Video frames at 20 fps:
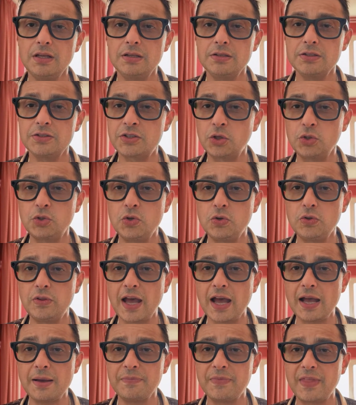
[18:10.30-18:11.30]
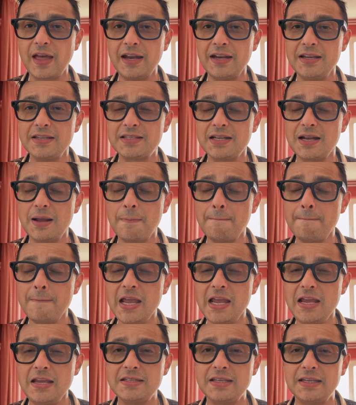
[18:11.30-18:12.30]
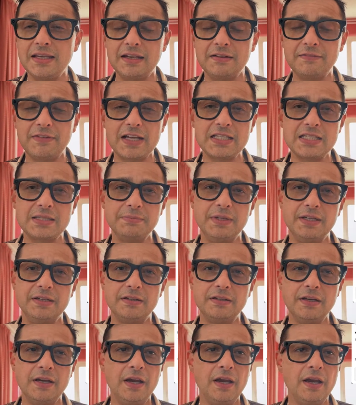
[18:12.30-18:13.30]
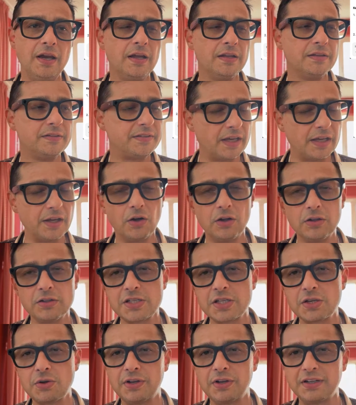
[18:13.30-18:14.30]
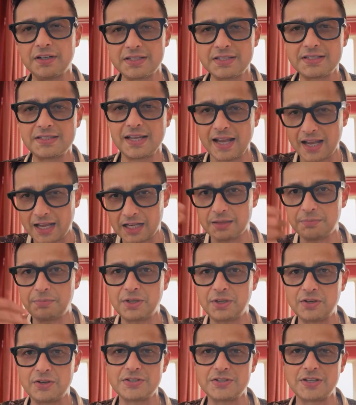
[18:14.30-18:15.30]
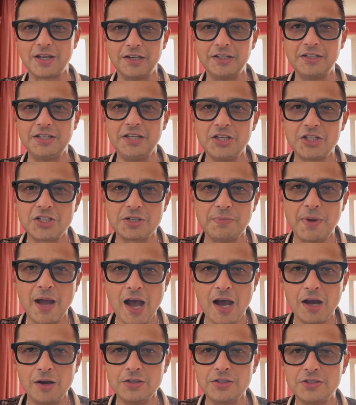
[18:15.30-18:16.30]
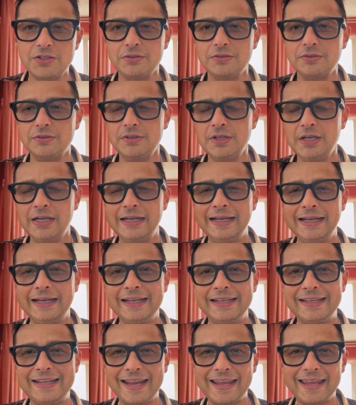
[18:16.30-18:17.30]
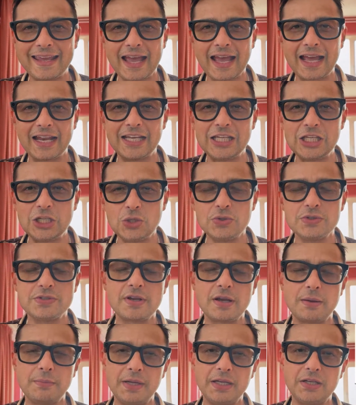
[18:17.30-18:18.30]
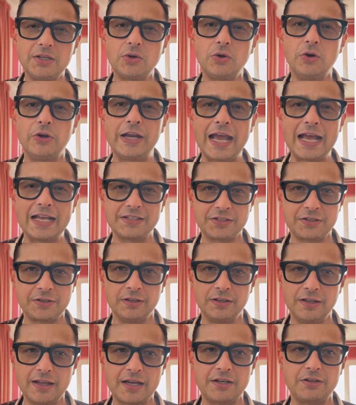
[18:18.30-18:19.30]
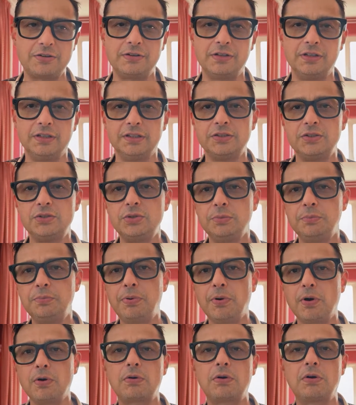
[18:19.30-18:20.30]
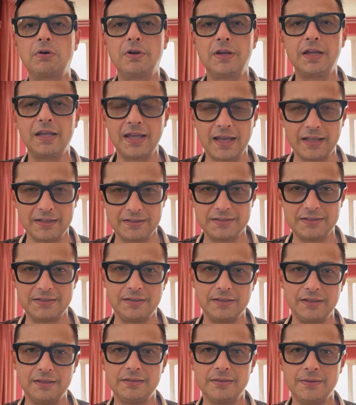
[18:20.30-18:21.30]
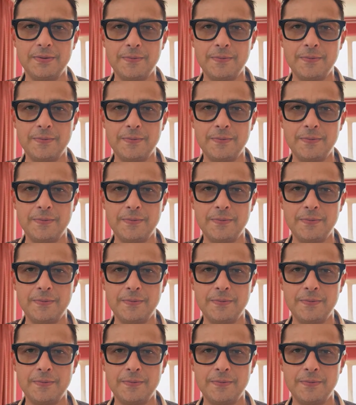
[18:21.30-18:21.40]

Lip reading: So to them, that is an amazing investment. They also understand, because I teach them how to, they can use their Bitcoin as collateral to borrow against it.